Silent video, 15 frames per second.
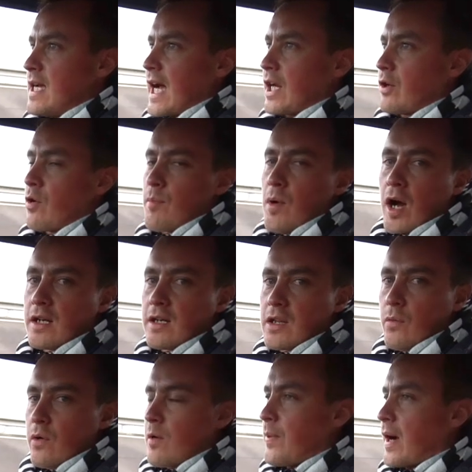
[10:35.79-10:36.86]
and a reminder
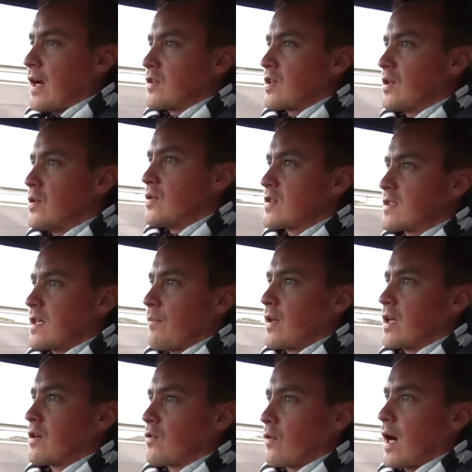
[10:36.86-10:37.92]
that we're about to lose
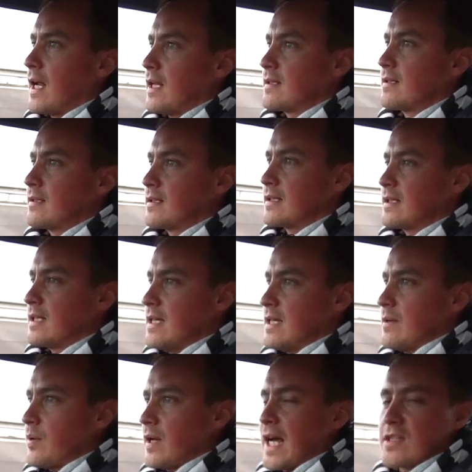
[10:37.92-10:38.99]
something great.
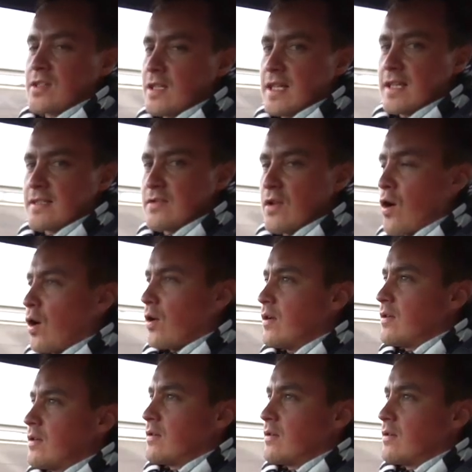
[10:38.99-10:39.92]
But actually it's not.